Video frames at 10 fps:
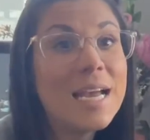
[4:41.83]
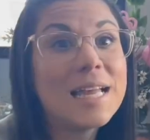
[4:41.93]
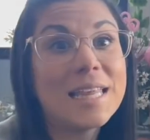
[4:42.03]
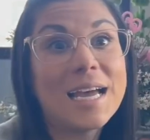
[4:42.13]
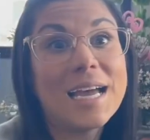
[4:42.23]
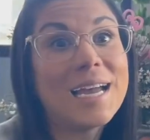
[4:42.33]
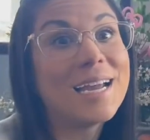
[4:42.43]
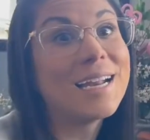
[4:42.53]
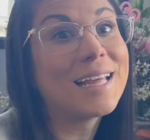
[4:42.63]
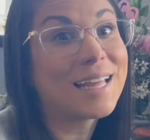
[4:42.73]

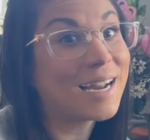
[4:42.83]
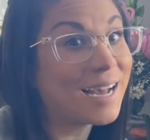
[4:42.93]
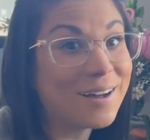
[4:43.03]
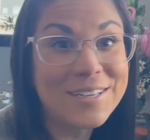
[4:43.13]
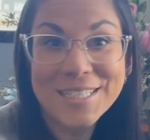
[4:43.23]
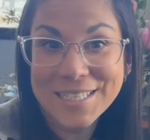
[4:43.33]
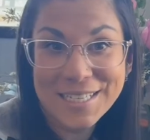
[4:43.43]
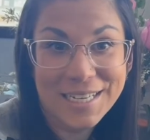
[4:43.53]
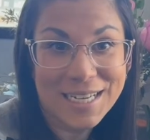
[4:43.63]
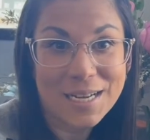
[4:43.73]
then that house
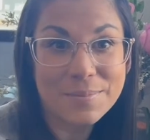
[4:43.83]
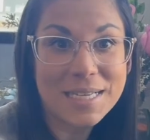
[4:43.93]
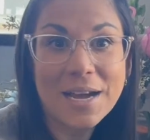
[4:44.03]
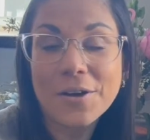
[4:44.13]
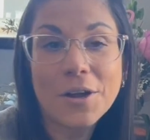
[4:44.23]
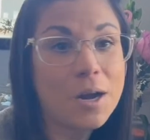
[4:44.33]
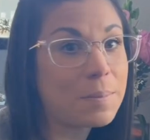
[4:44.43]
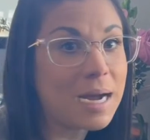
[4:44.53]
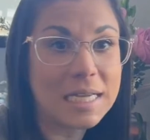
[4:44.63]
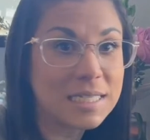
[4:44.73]
is going to come down. Our
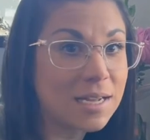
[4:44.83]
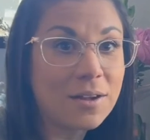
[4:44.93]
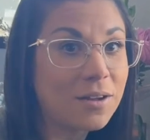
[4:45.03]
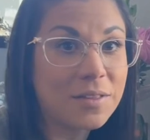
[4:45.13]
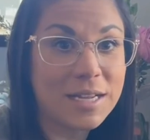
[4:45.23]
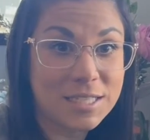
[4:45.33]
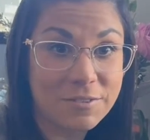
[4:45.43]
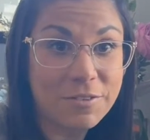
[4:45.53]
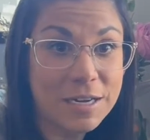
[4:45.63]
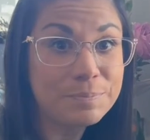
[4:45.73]
body is not all that
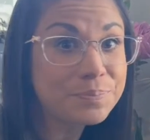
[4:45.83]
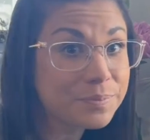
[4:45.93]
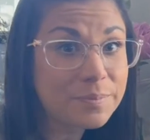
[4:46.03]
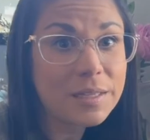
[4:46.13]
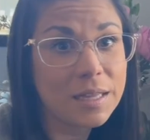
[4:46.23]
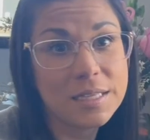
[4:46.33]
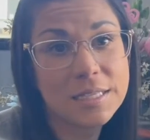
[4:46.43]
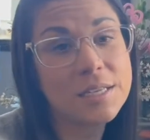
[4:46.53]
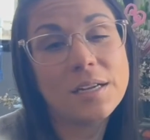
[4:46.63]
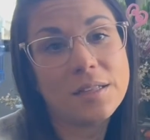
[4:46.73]
different.
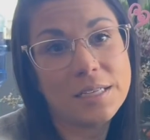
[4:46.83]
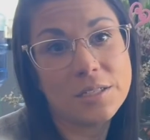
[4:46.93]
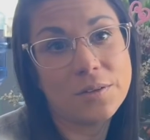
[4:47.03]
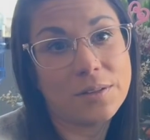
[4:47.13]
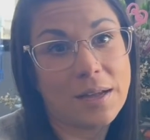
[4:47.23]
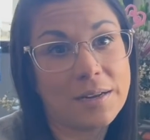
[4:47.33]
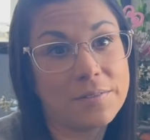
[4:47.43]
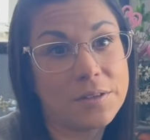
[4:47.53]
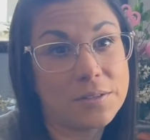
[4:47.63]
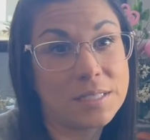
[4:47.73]
This is going to lead to a lot
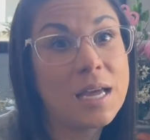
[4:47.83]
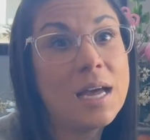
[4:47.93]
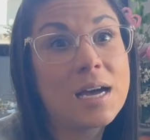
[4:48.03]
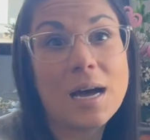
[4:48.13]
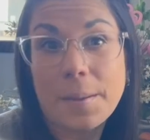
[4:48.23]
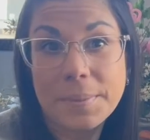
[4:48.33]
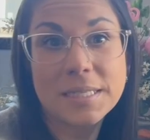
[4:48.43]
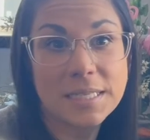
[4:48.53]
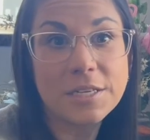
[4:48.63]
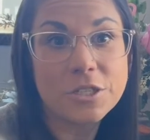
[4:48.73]
of those
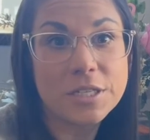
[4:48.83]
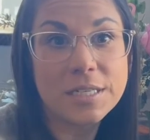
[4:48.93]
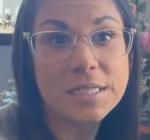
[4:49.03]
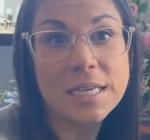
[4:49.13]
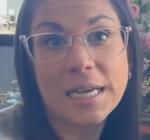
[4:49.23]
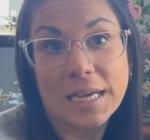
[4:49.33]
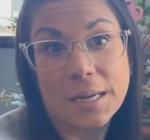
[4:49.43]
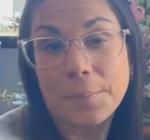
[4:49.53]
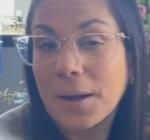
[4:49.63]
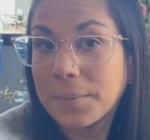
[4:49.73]
compensations
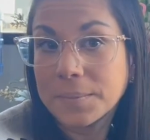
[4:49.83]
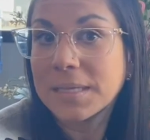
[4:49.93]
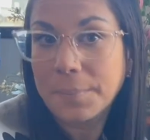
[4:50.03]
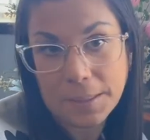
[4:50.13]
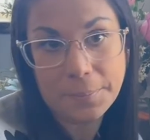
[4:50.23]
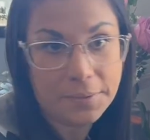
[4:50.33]
and problems that people